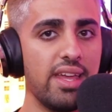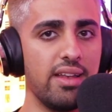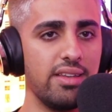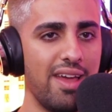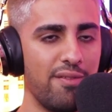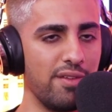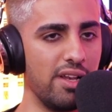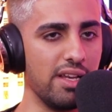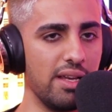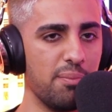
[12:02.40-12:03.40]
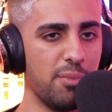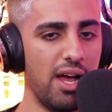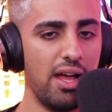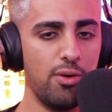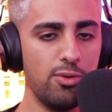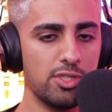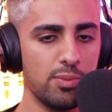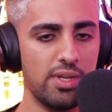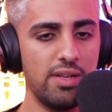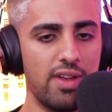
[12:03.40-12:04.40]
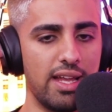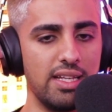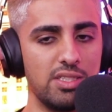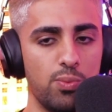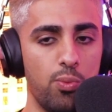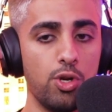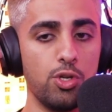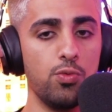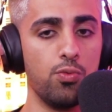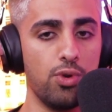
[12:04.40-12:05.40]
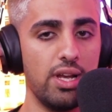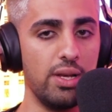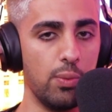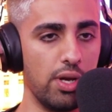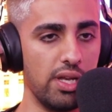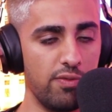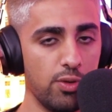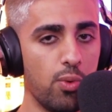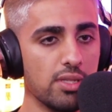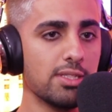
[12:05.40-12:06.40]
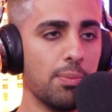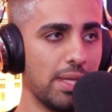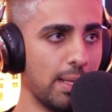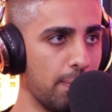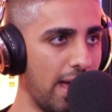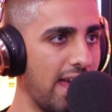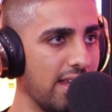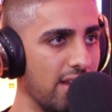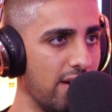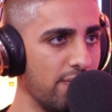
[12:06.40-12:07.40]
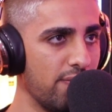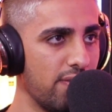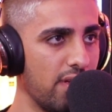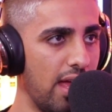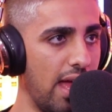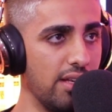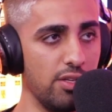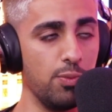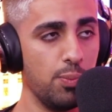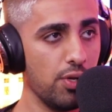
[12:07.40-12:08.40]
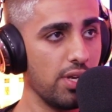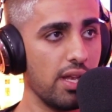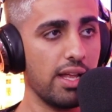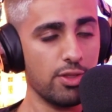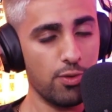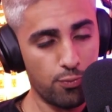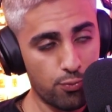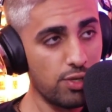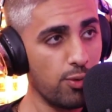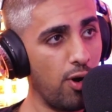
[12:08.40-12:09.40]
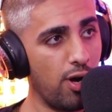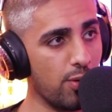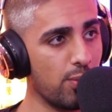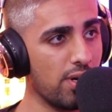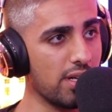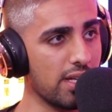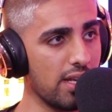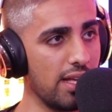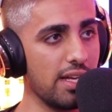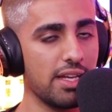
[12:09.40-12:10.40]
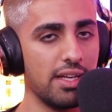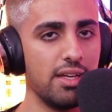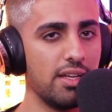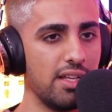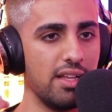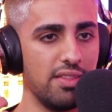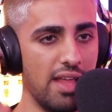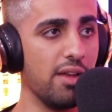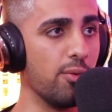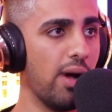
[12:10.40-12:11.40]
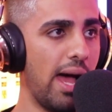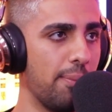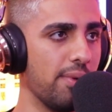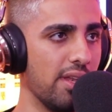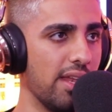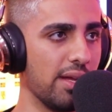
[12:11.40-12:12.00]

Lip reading: Yeah, definitely. But I also believe like it's what you really want. If you want something bad enough and you put in like the real hard work and like, then it will happen.